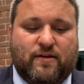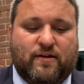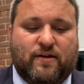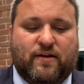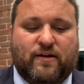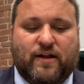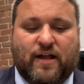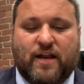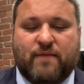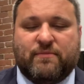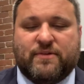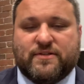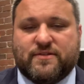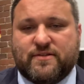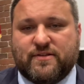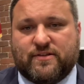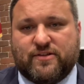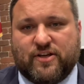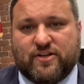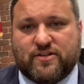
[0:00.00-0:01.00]
anonymous
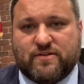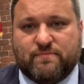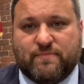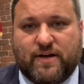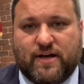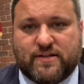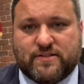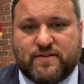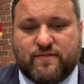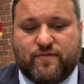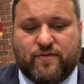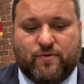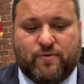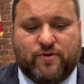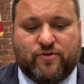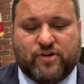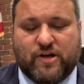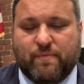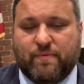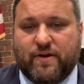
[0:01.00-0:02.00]
suggestion box if you
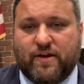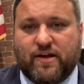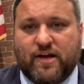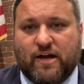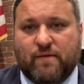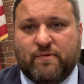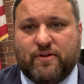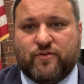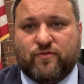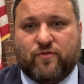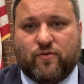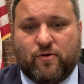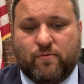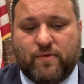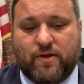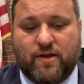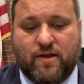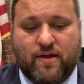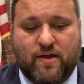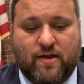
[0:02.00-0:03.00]
want to drop any comments for
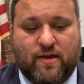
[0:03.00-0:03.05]
me.